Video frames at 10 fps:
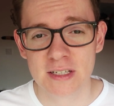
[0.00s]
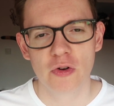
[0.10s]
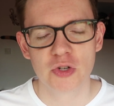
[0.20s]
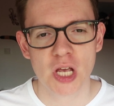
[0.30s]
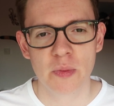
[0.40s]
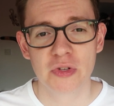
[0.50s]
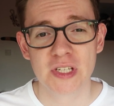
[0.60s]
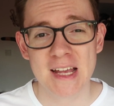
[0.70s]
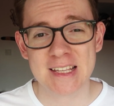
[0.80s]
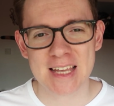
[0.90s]
You're also able to
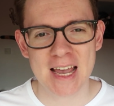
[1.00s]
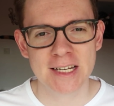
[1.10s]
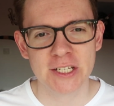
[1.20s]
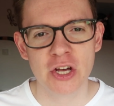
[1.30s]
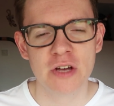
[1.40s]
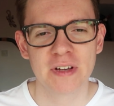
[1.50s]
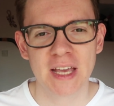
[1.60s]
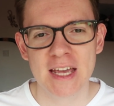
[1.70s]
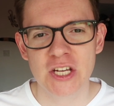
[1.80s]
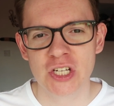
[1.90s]
get tailored
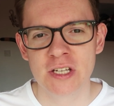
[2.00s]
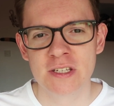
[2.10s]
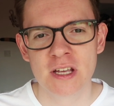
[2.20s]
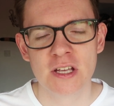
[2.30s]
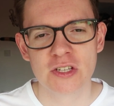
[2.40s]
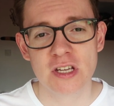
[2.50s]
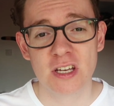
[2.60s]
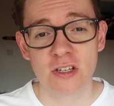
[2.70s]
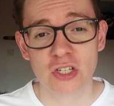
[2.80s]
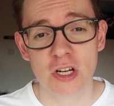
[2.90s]
notifications, so you
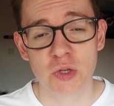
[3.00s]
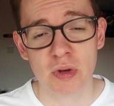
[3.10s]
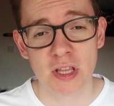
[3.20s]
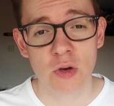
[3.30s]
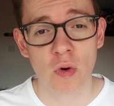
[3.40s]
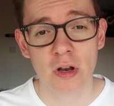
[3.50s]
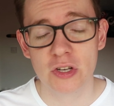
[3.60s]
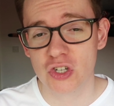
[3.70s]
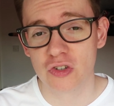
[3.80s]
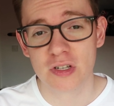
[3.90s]
can choose whether you
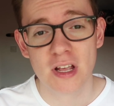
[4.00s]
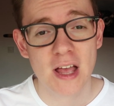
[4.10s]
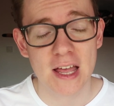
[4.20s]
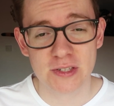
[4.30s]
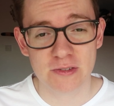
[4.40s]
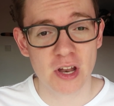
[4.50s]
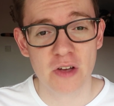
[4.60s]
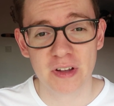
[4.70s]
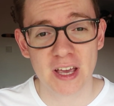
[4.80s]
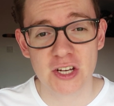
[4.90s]
want just
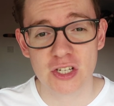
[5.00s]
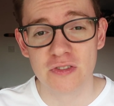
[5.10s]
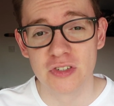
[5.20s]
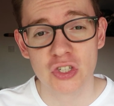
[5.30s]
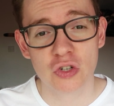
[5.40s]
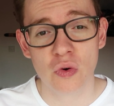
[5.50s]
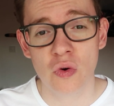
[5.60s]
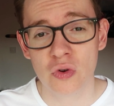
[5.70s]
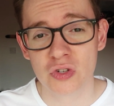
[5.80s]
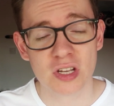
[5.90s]
notifications for
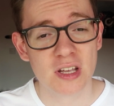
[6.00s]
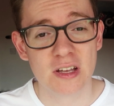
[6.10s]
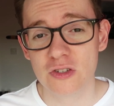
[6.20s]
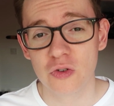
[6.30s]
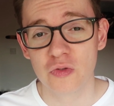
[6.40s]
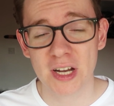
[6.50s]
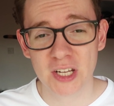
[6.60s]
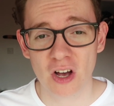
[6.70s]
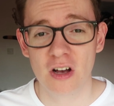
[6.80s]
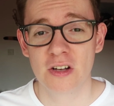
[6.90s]
scores or red
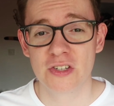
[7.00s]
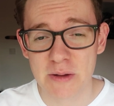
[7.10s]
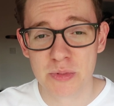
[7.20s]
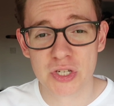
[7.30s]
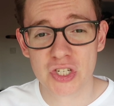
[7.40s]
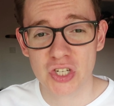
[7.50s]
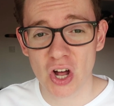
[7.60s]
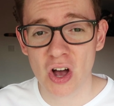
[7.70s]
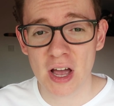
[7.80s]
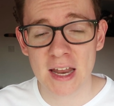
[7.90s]
cards, games
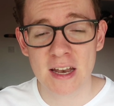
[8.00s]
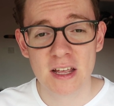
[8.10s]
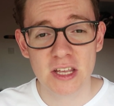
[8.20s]
starting.